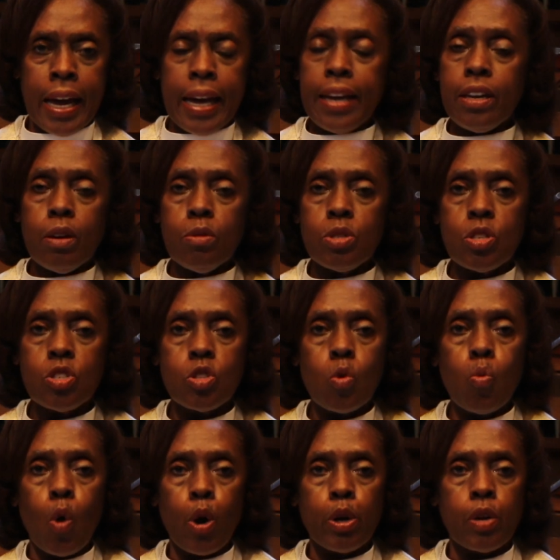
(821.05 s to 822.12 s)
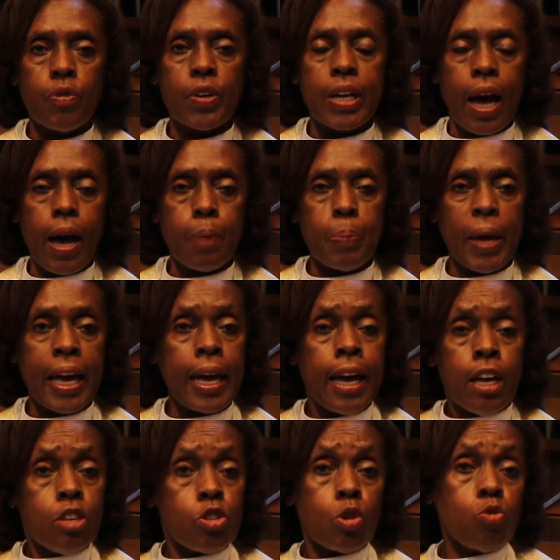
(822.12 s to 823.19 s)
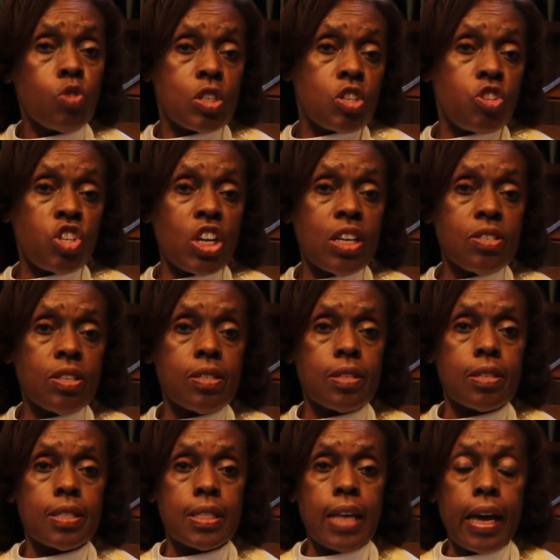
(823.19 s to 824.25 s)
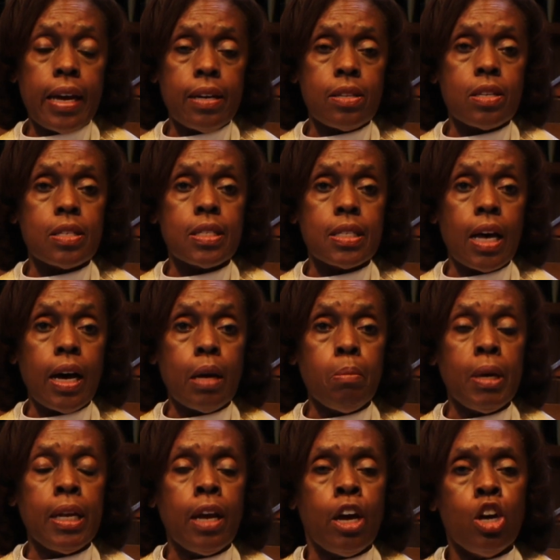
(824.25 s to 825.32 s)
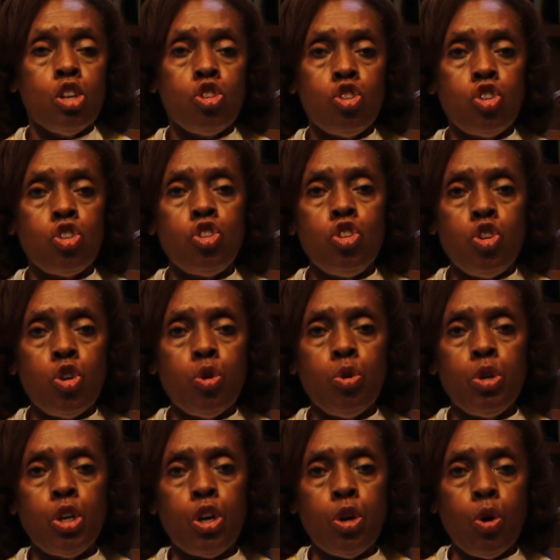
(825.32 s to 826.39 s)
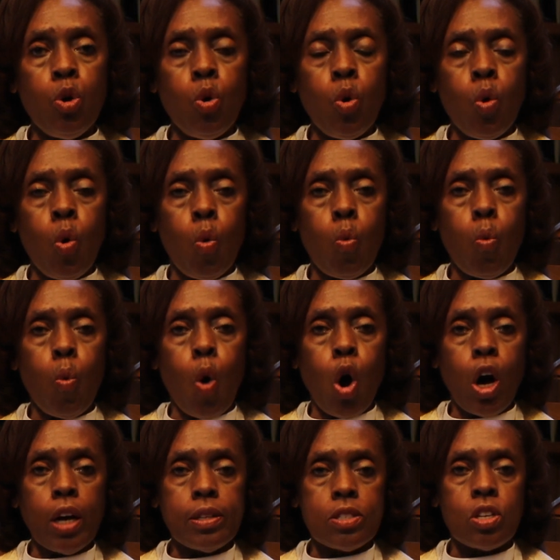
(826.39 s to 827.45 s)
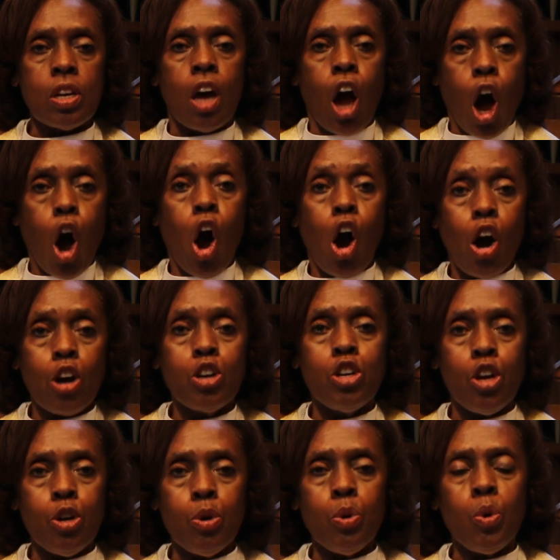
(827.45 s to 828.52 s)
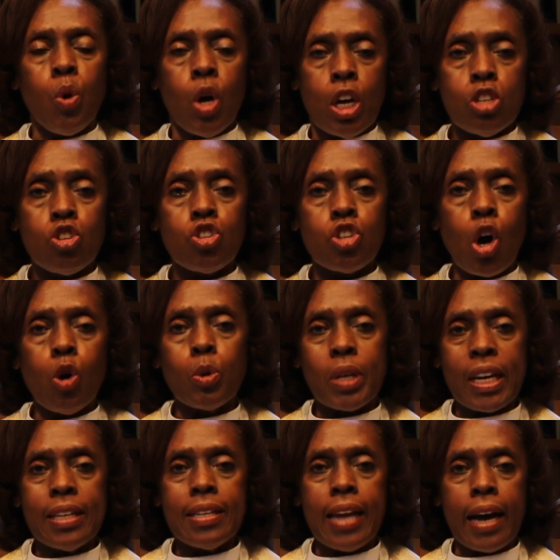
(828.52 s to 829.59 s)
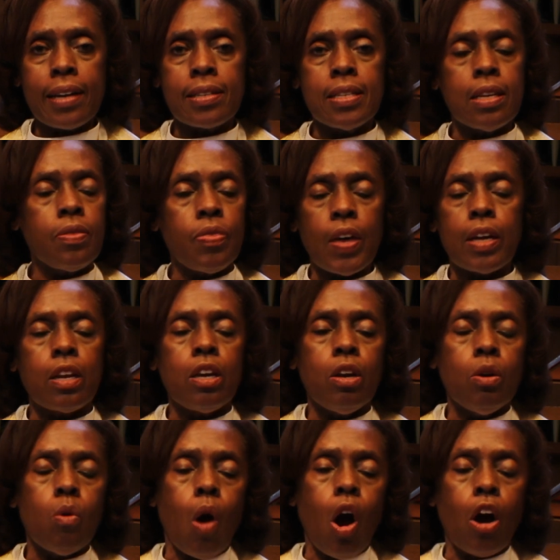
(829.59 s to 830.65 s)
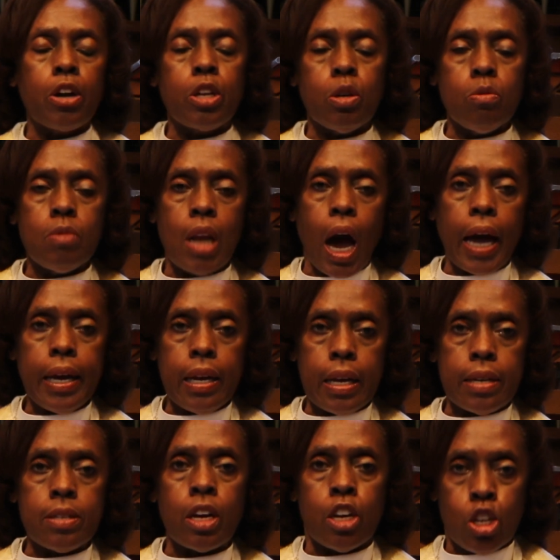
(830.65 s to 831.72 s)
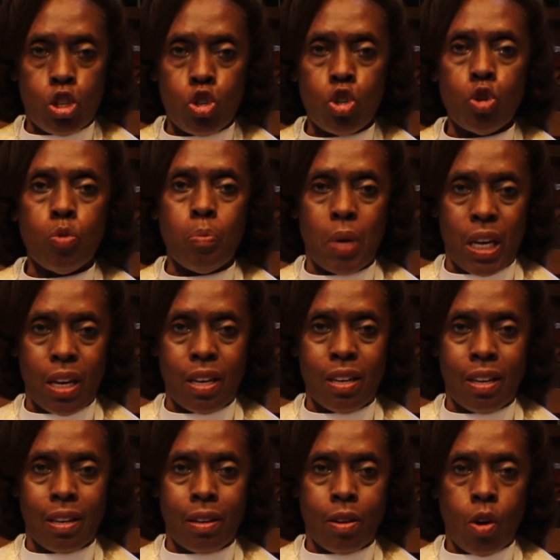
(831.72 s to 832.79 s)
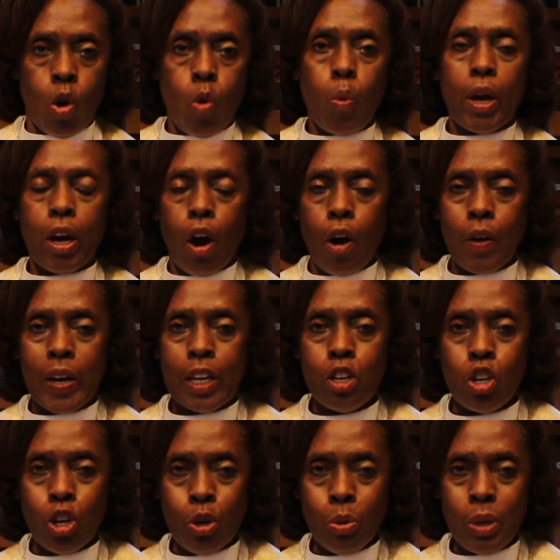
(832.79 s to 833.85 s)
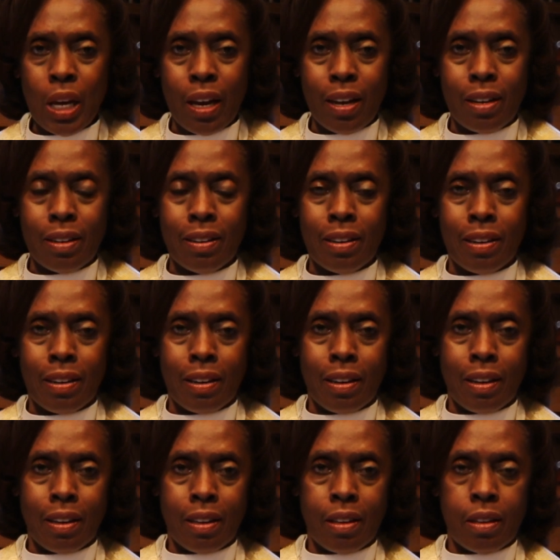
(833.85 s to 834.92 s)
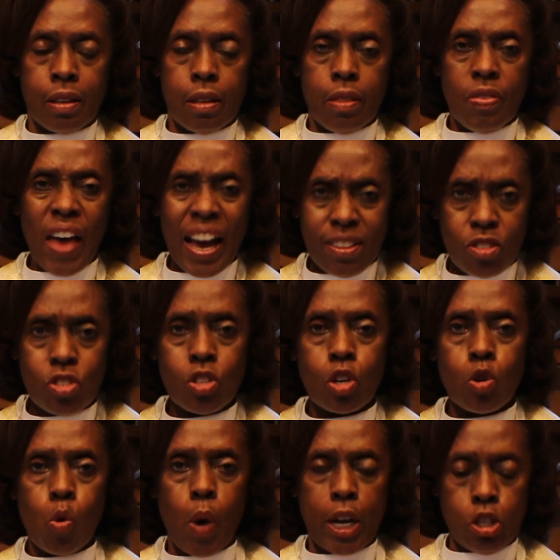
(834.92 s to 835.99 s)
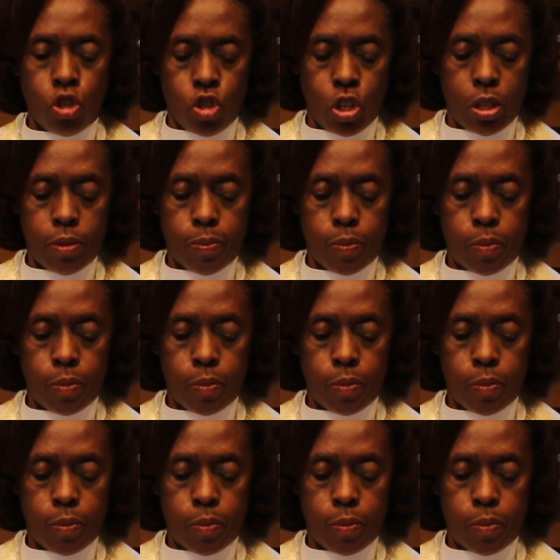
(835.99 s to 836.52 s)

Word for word: He uses the word of agape. So Jesus is saying to Simon, do you want, are you so connected that you are united to me? We are in union. That's the question.